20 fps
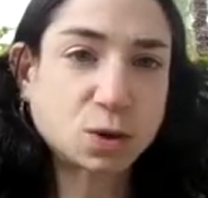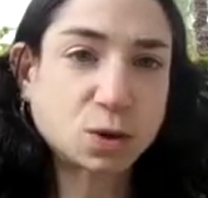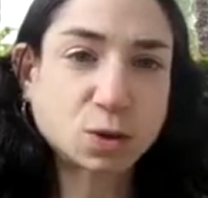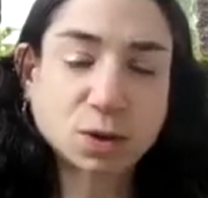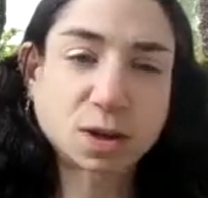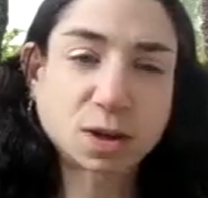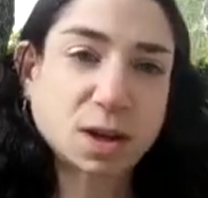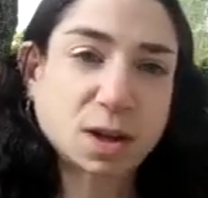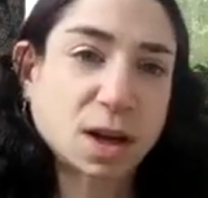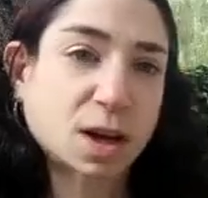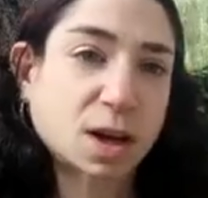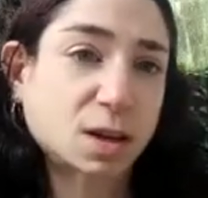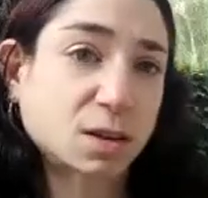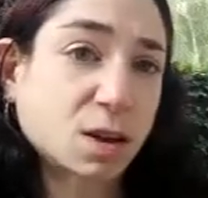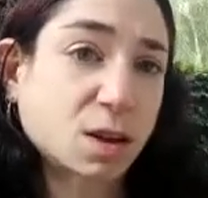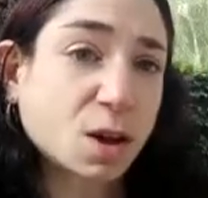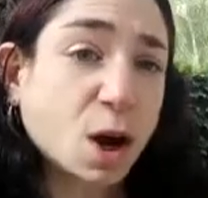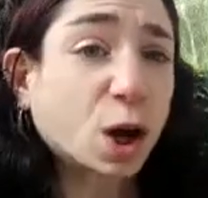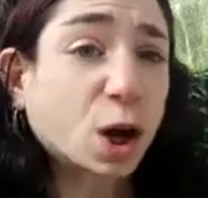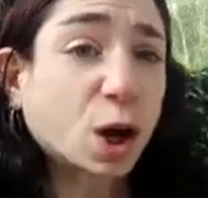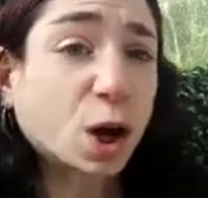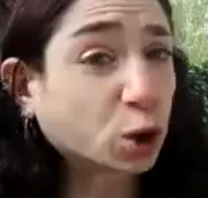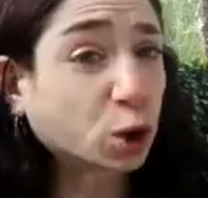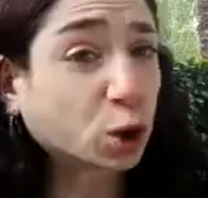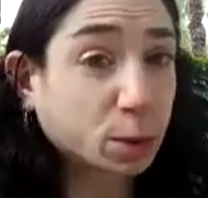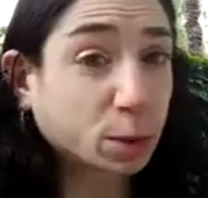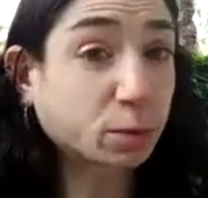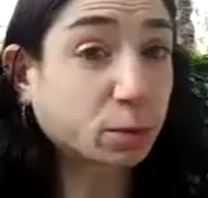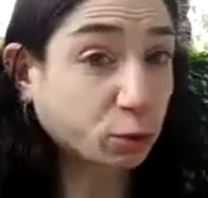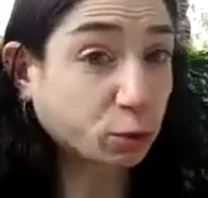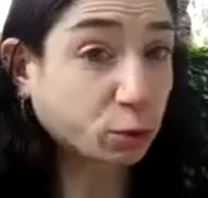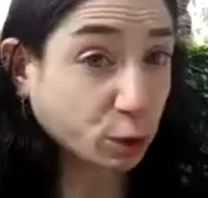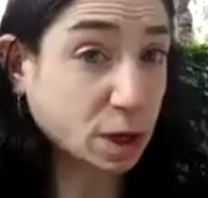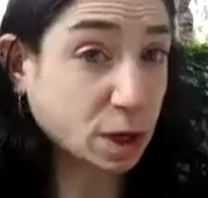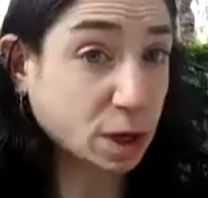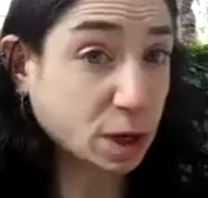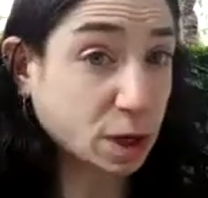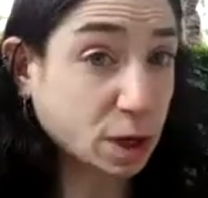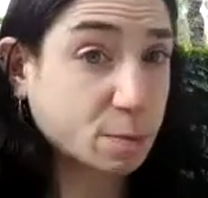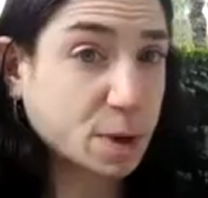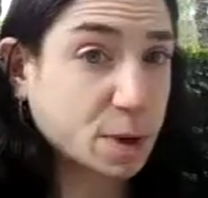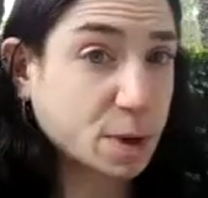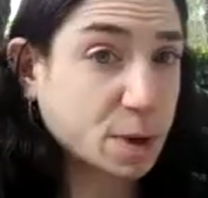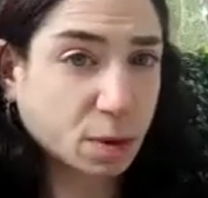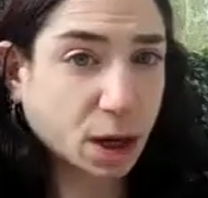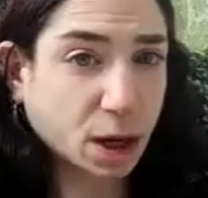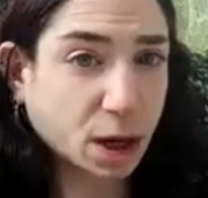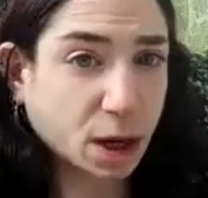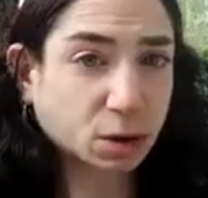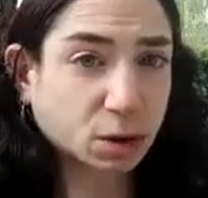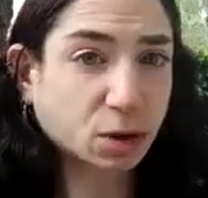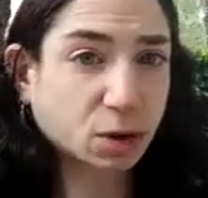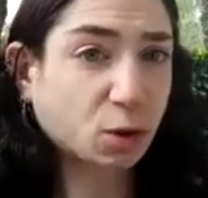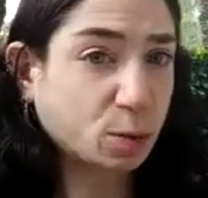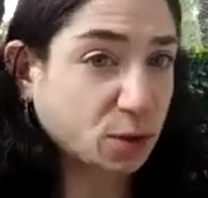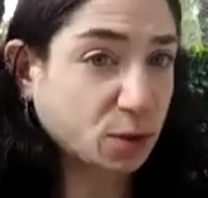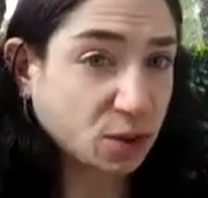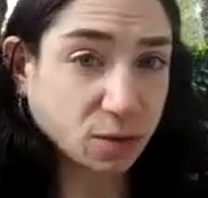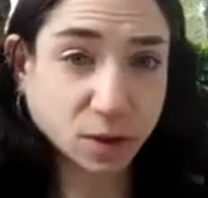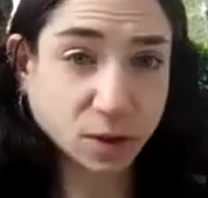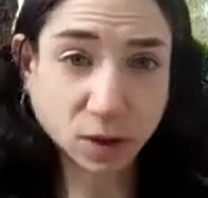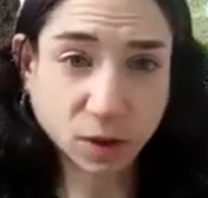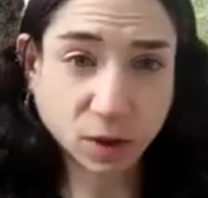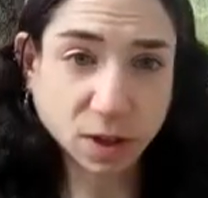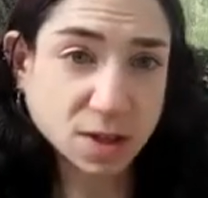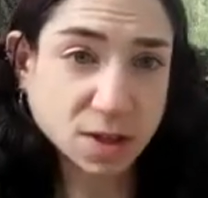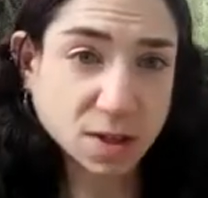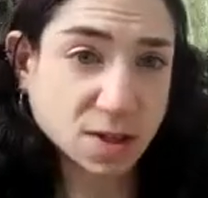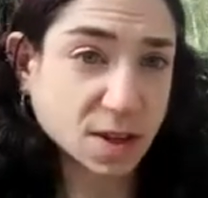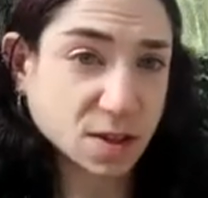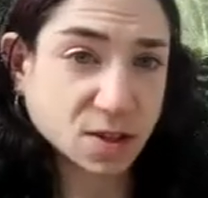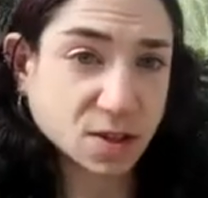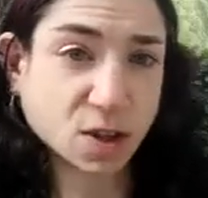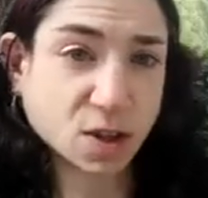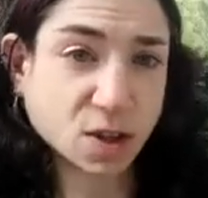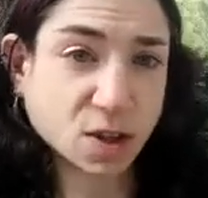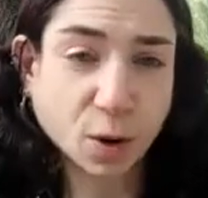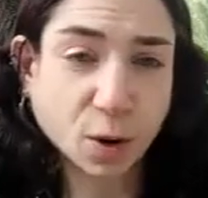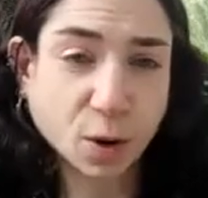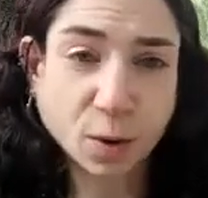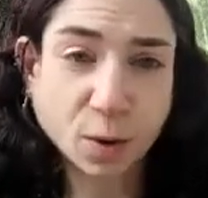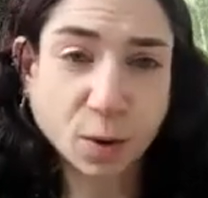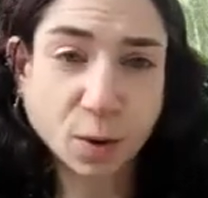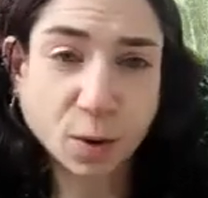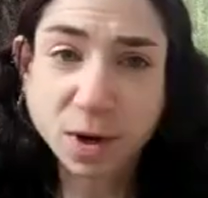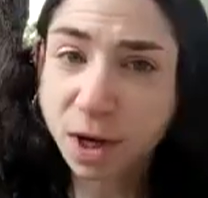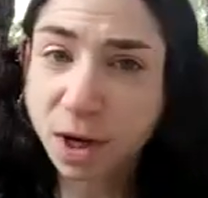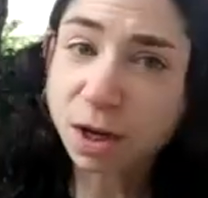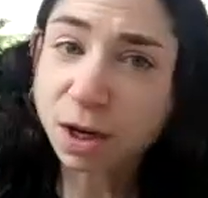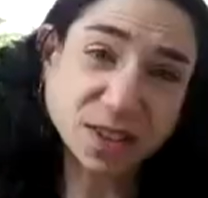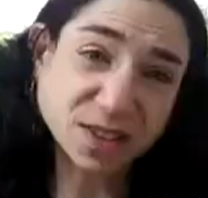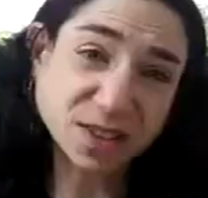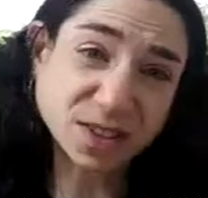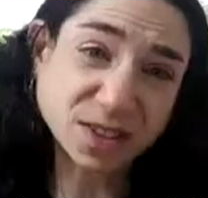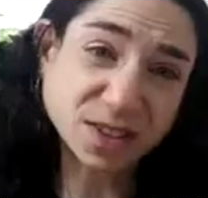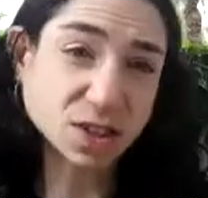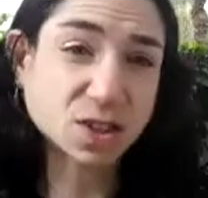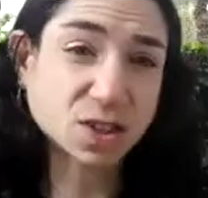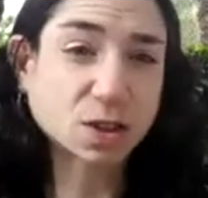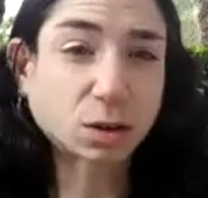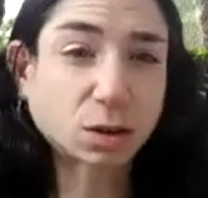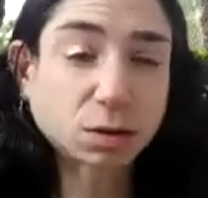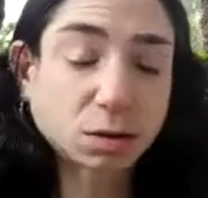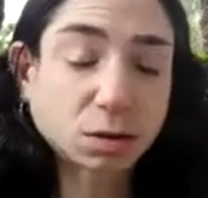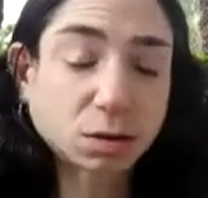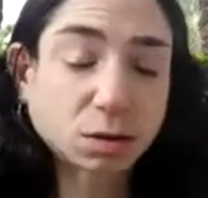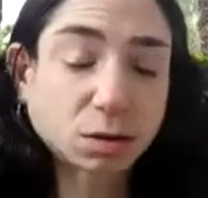You can get aluminum-free baking powder, specifically says so, if that's a concern.